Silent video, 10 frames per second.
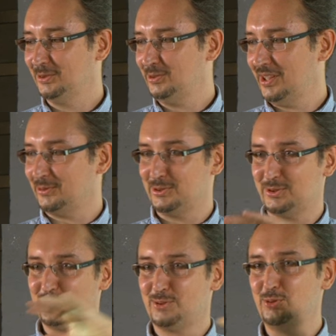It's boring
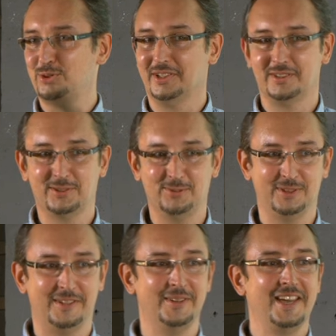enough. Well, yes,
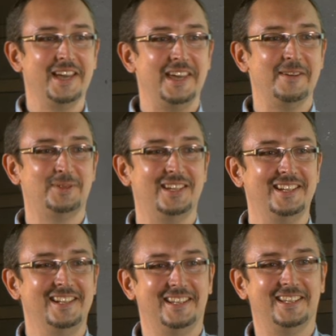this is boring.
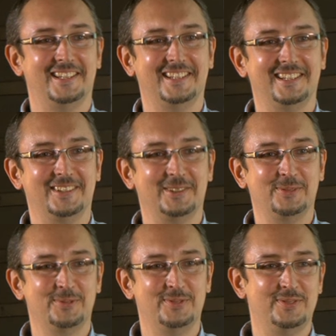In
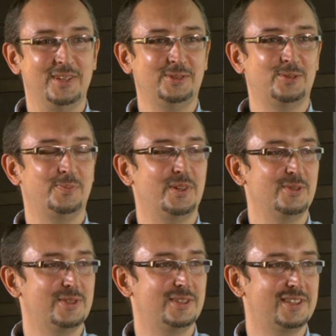general, everyone who
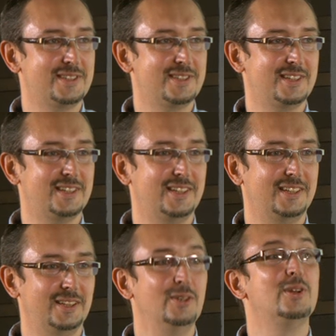comes from, well,
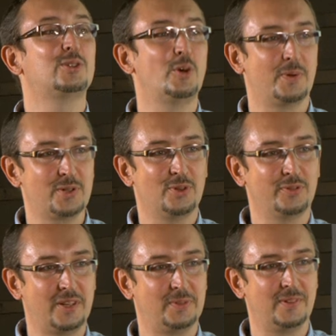or who
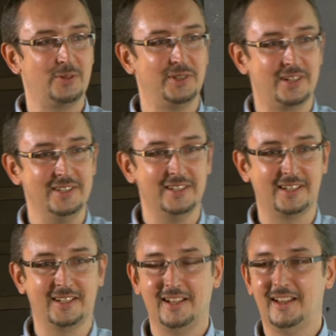came to the
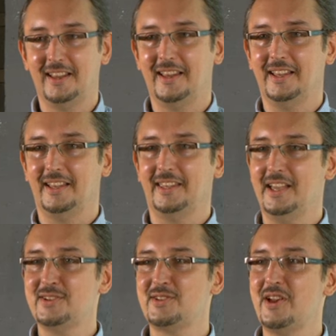cryptocurrency market,
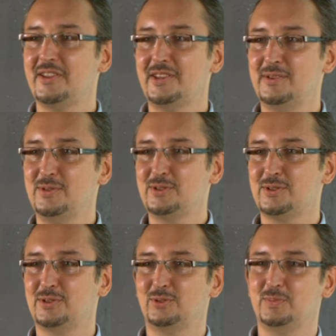I do not know
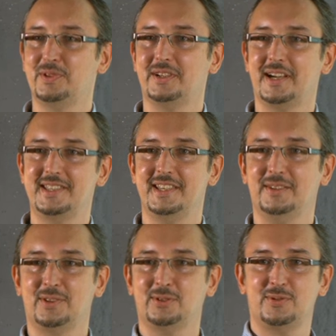anybody who would like
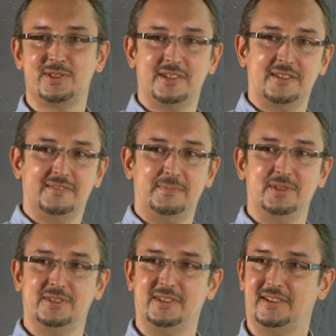to return to ordinary
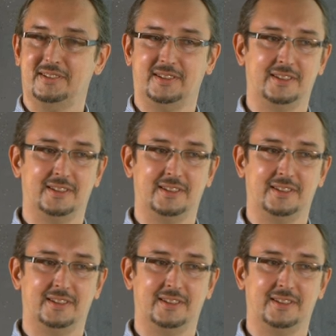markets.